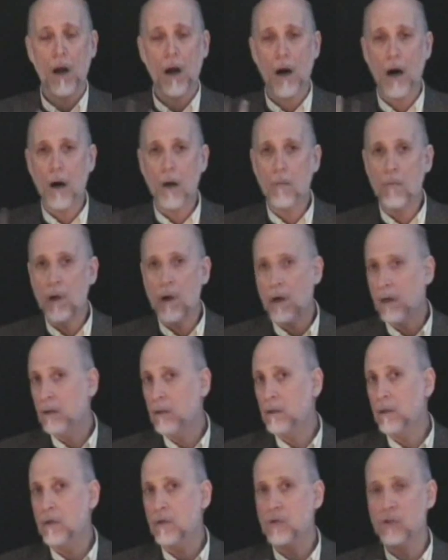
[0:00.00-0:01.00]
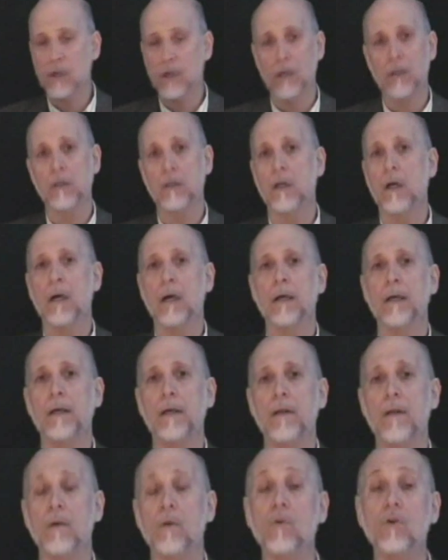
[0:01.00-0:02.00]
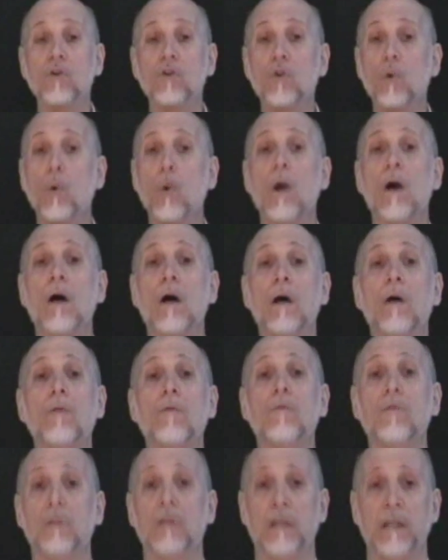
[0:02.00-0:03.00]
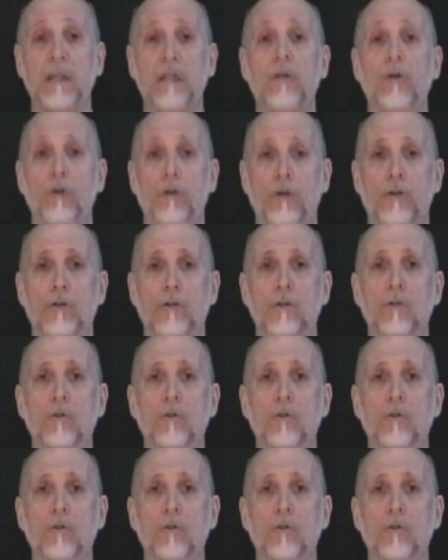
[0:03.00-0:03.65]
Among those Anunnaki, there were 12 leaders,